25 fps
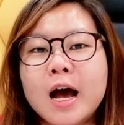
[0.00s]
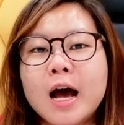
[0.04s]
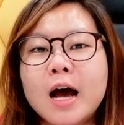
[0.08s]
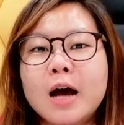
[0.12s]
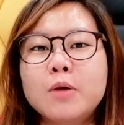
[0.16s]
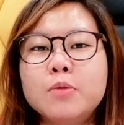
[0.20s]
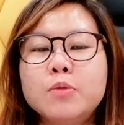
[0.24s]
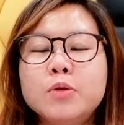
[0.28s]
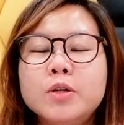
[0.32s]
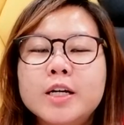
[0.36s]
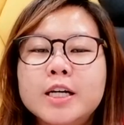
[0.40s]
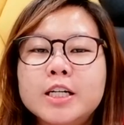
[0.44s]

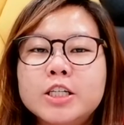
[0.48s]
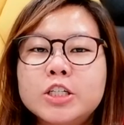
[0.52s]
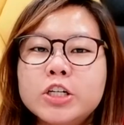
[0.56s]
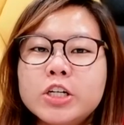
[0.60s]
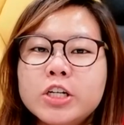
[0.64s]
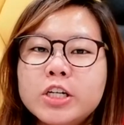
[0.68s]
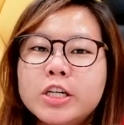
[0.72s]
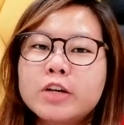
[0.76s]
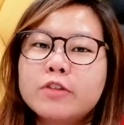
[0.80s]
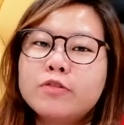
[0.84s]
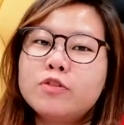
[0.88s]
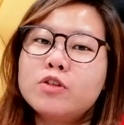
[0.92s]
I would
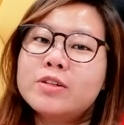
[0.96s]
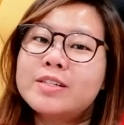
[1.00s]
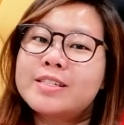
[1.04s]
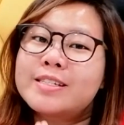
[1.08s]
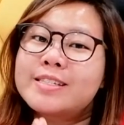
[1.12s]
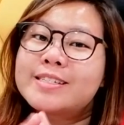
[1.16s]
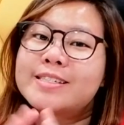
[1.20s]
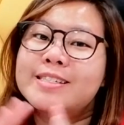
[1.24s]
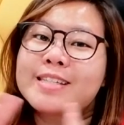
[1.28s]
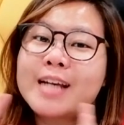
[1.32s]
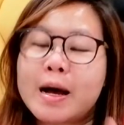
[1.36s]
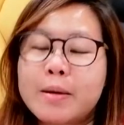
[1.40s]
actually give you
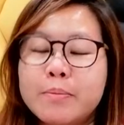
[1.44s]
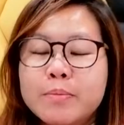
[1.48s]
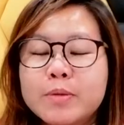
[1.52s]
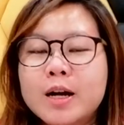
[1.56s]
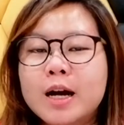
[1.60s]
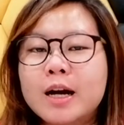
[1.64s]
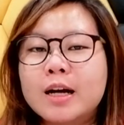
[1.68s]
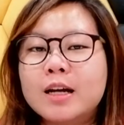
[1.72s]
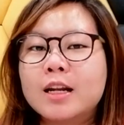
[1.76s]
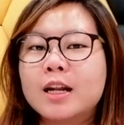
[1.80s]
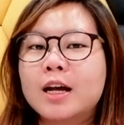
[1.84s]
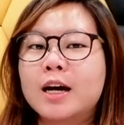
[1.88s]

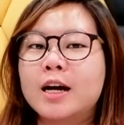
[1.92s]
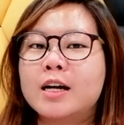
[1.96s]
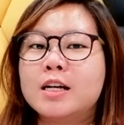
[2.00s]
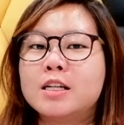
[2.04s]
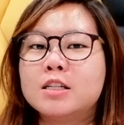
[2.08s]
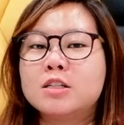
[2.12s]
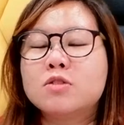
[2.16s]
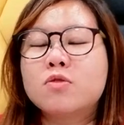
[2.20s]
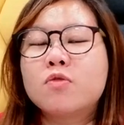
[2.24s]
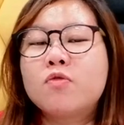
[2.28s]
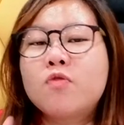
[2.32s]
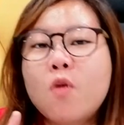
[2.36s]
some
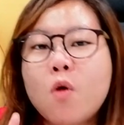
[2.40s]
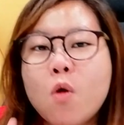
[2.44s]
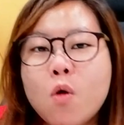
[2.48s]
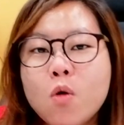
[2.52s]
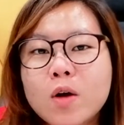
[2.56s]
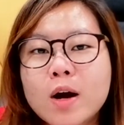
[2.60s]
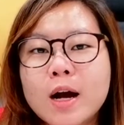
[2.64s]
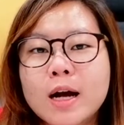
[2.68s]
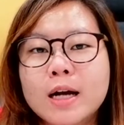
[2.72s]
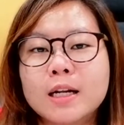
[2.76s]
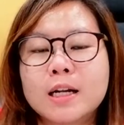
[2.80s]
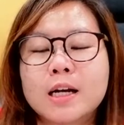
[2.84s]
guidelines, 4
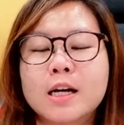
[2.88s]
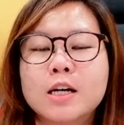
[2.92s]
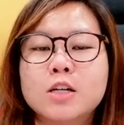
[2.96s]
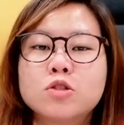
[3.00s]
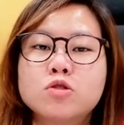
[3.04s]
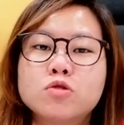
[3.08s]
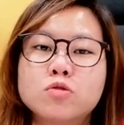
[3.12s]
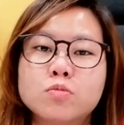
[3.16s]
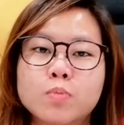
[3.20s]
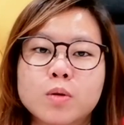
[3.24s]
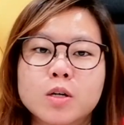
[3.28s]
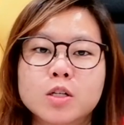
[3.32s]

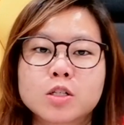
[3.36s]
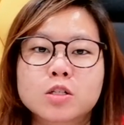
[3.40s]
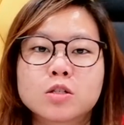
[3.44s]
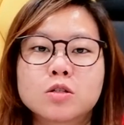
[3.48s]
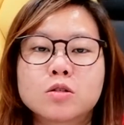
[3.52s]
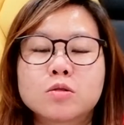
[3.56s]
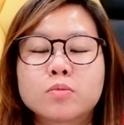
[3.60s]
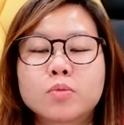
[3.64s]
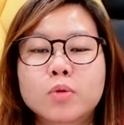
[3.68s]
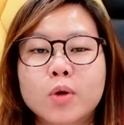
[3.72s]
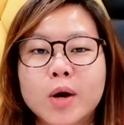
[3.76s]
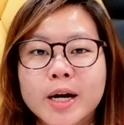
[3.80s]
guidelines to
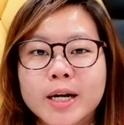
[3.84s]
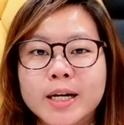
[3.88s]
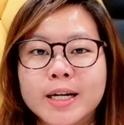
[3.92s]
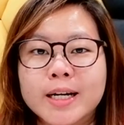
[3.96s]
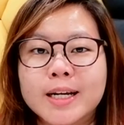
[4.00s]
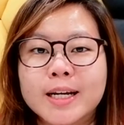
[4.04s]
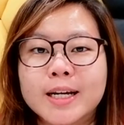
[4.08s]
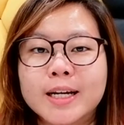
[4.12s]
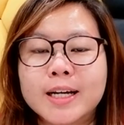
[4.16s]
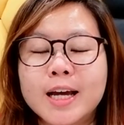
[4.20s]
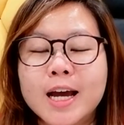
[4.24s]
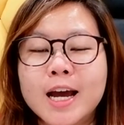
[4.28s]
personal
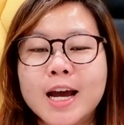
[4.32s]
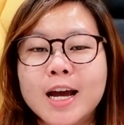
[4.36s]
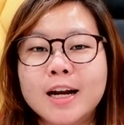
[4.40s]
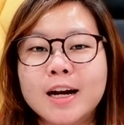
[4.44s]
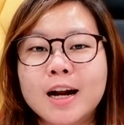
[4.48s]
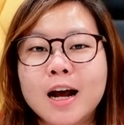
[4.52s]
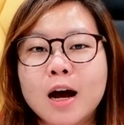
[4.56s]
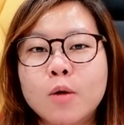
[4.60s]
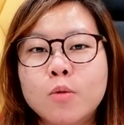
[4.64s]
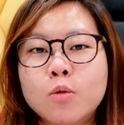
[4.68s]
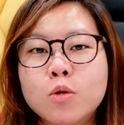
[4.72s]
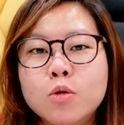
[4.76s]
branding,
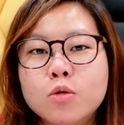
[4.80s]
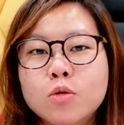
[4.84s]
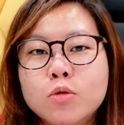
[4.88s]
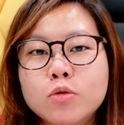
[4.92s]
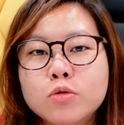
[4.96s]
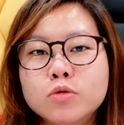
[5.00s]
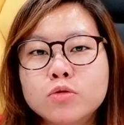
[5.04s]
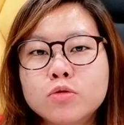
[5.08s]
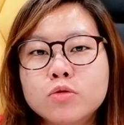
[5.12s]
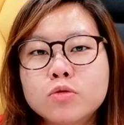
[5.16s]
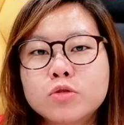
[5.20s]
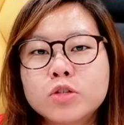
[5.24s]
and I will
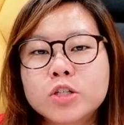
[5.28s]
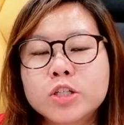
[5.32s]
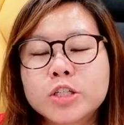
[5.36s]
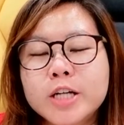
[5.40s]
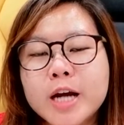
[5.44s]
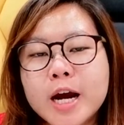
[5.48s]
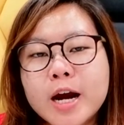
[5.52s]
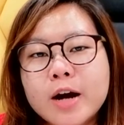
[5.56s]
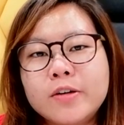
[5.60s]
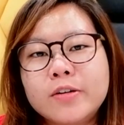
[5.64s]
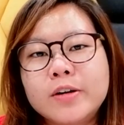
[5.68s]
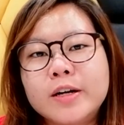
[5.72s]
also
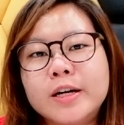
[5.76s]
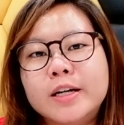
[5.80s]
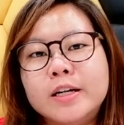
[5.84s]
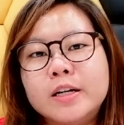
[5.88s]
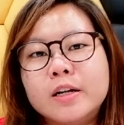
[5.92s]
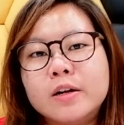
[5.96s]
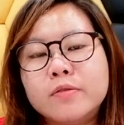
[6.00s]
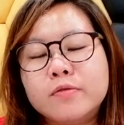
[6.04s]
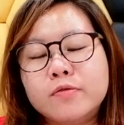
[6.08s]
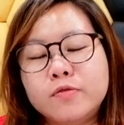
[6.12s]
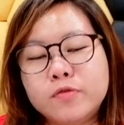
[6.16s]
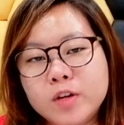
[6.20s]
share
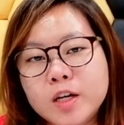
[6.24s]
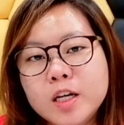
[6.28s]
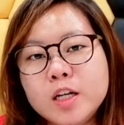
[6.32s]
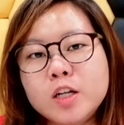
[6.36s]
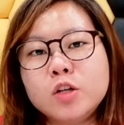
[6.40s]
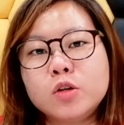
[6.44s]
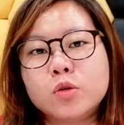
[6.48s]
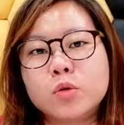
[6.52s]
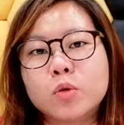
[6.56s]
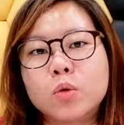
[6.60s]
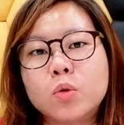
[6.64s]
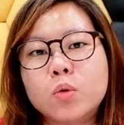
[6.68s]
in the
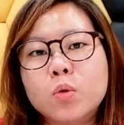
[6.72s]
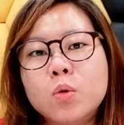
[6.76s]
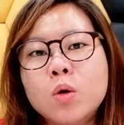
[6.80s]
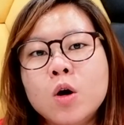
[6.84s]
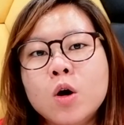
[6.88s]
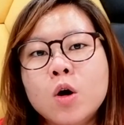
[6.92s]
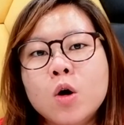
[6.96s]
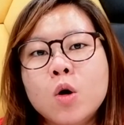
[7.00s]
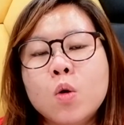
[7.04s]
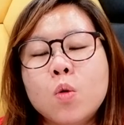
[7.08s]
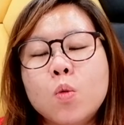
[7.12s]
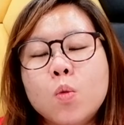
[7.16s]
video
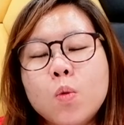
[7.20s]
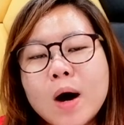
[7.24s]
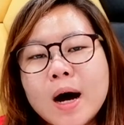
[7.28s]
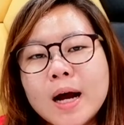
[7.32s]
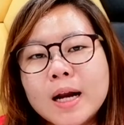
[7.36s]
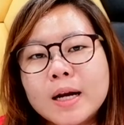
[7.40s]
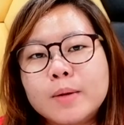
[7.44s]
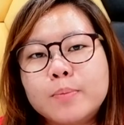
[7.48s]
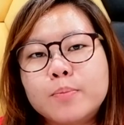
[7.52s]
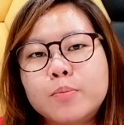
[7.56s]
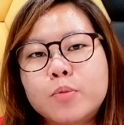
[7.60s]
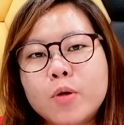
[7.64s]

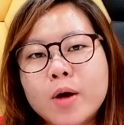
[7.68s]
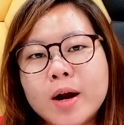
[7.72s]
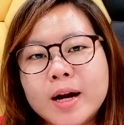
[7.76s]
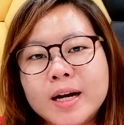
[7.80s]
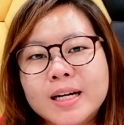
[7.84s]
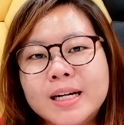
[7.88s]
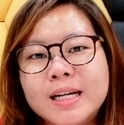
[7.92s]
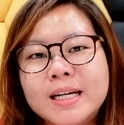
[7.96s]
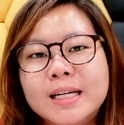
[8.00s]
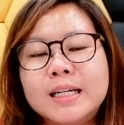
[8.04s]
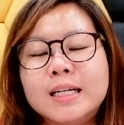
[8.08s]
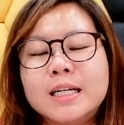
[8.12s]
what
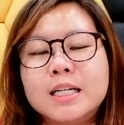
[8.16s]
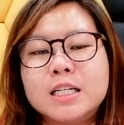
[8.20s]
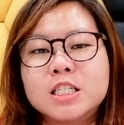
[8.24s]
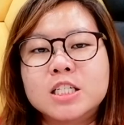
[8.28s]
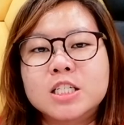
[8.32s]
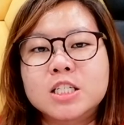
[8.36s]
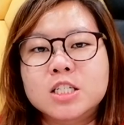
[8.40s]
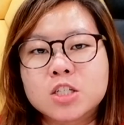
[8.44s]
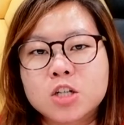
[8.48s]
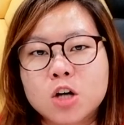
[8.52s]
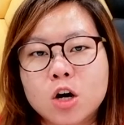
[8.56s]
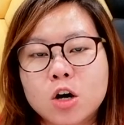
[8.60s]
branding
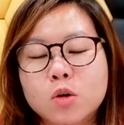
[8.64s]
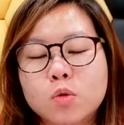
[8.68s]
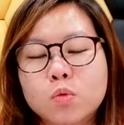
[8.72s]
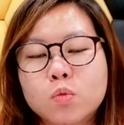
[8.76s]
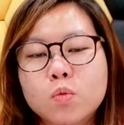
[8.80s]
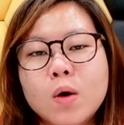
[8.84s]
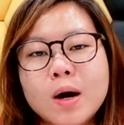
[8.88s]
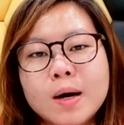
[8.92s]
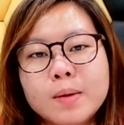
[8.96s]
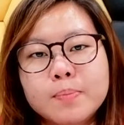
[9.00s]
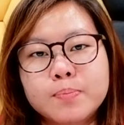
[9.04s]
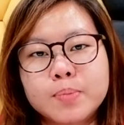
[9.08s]
is not,
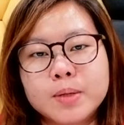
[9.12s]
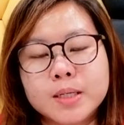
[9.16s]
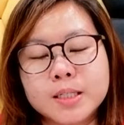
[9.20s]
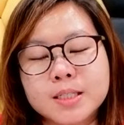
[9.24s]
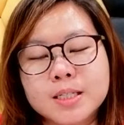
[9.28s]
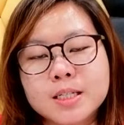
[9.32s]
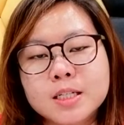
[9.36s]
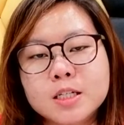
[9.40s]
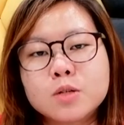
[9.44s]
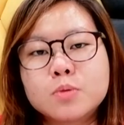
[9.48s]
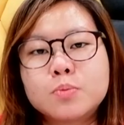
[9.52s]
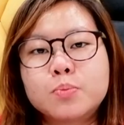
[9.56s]
what
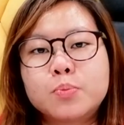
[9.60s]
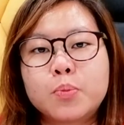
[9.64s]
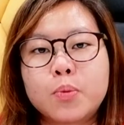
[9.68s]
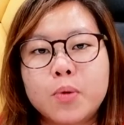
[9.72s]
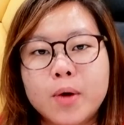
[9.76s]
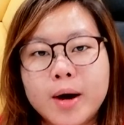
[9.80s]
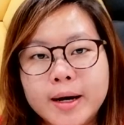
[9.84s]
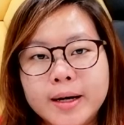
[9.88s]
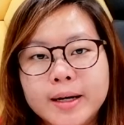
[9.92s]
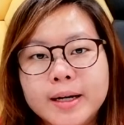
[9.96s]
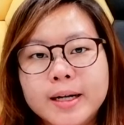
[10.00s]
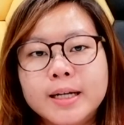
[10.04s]
personal
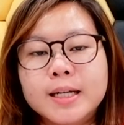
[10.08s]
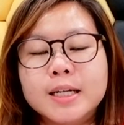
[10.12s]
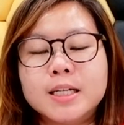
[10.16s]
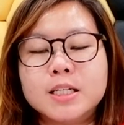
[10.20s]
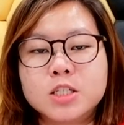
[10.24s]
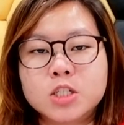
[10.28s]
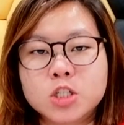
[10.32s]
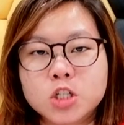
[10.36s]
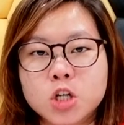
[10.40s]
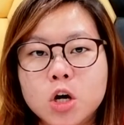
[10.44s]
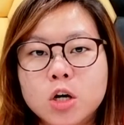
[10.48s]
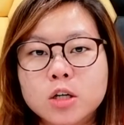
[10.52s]
branding
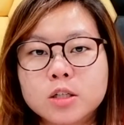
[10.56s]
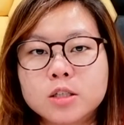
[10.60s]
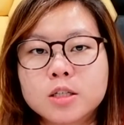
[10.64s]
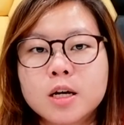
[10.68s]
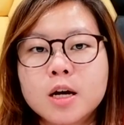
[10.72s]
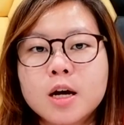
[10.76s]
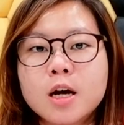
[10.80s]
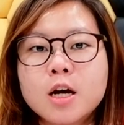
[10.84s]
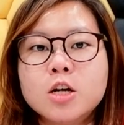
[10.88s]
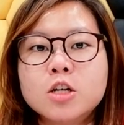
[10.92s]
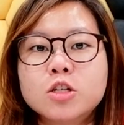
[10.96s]
is not.